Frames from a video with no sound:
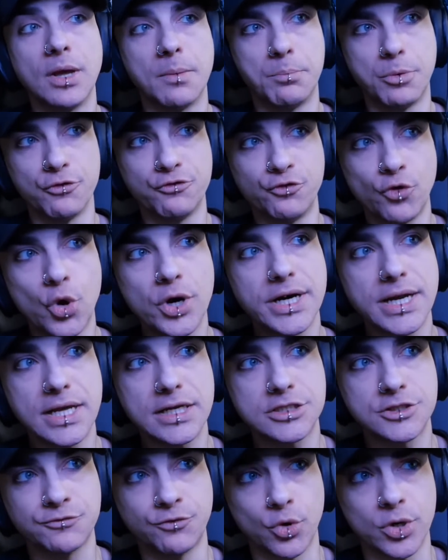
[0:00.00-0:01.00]
before it
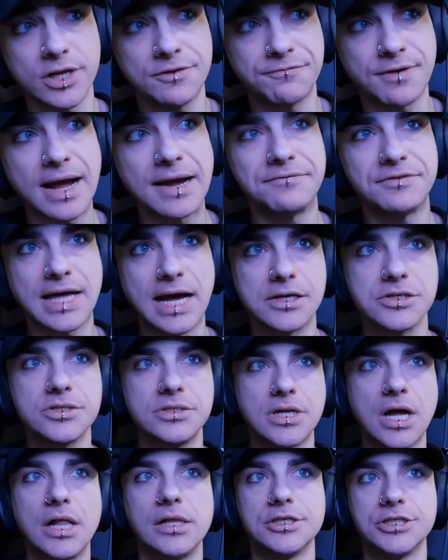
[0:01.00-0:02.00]
hits
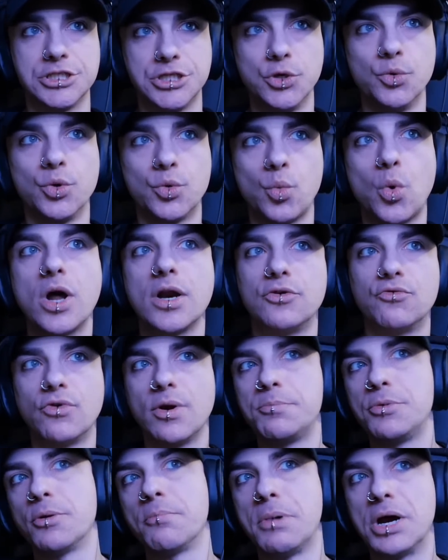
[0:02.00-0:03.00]
$45,000, you would want to
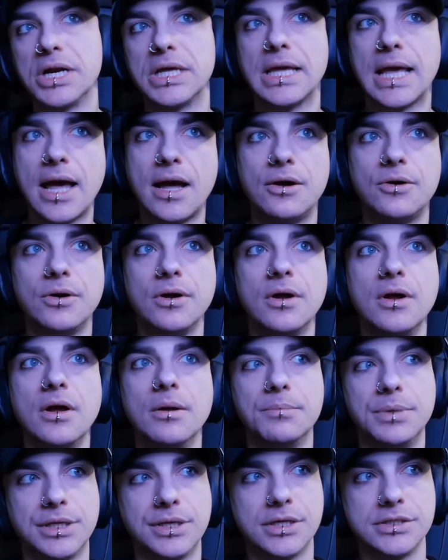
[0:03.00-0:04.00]
rip your money out,
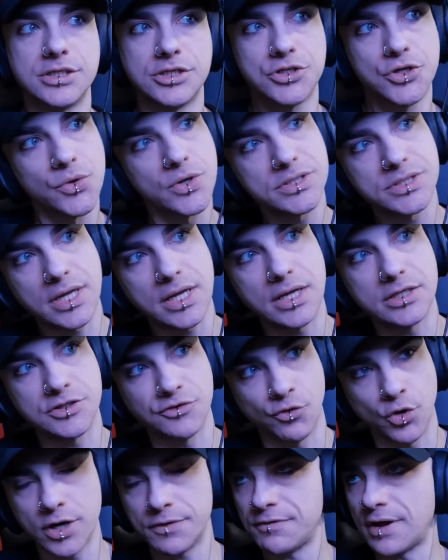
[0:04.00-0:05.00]
because as soon as it hits
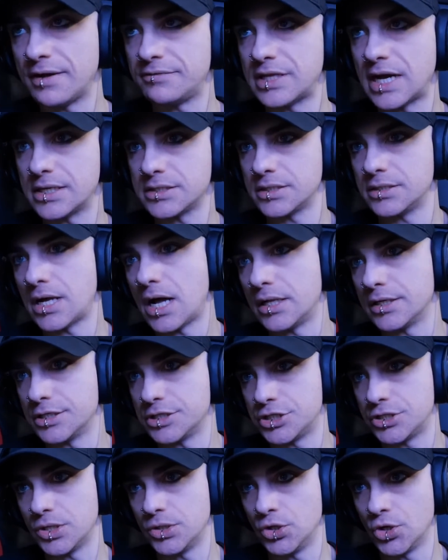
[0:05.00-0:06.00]

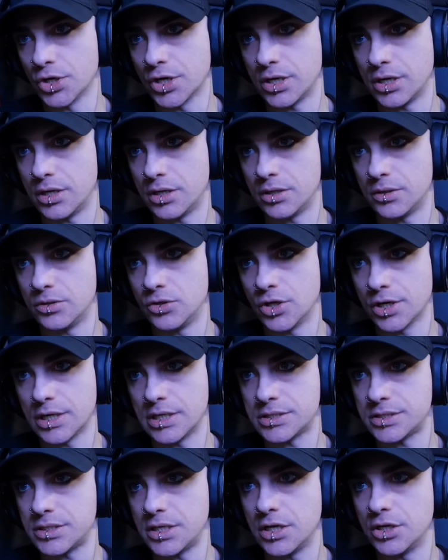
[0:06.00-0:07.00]
$45,000, you're gonna see